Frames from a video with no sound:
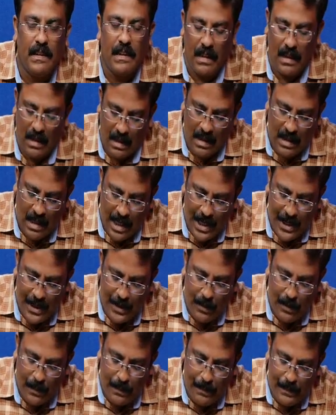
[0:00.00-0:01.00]
according
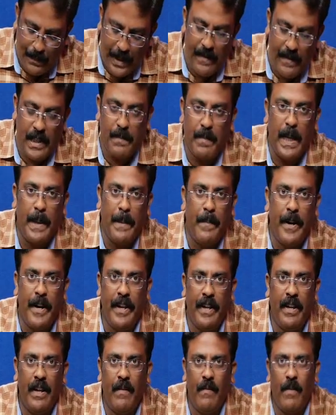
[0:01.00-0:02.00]
to the previous
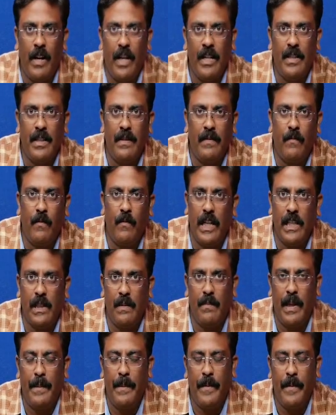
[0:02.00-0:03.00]
bipartite graph, what is the
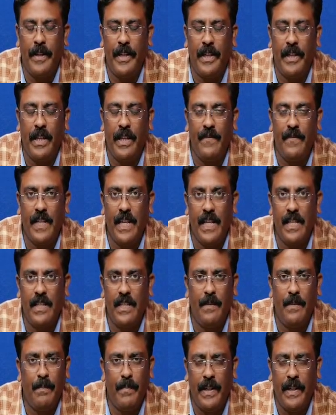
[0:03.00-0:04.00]
bipartite graph says
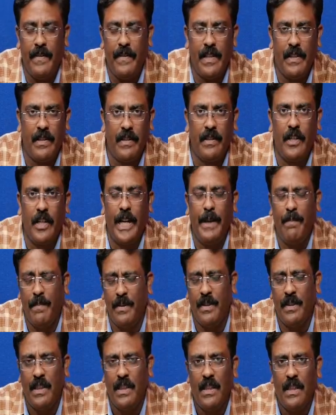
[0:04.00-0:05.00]
that previous type
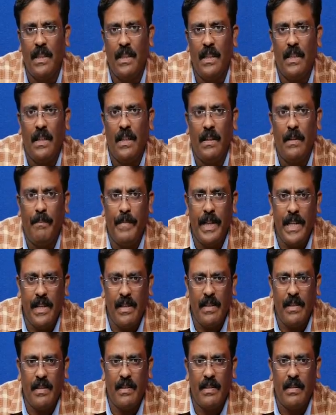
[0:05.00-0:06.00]

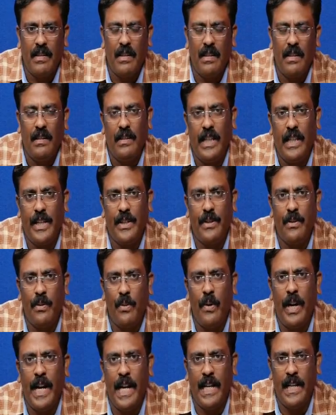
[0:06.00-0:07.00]
means there is
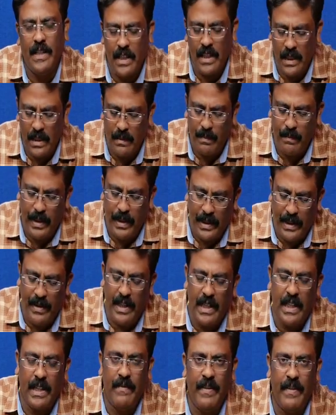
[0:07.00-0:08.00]
no edges
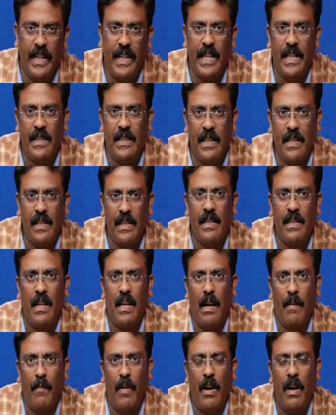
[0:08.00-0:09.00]
between the vertices
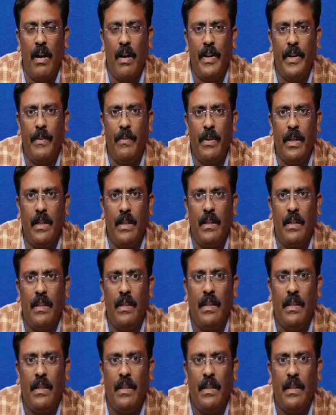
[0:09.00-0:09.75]
among your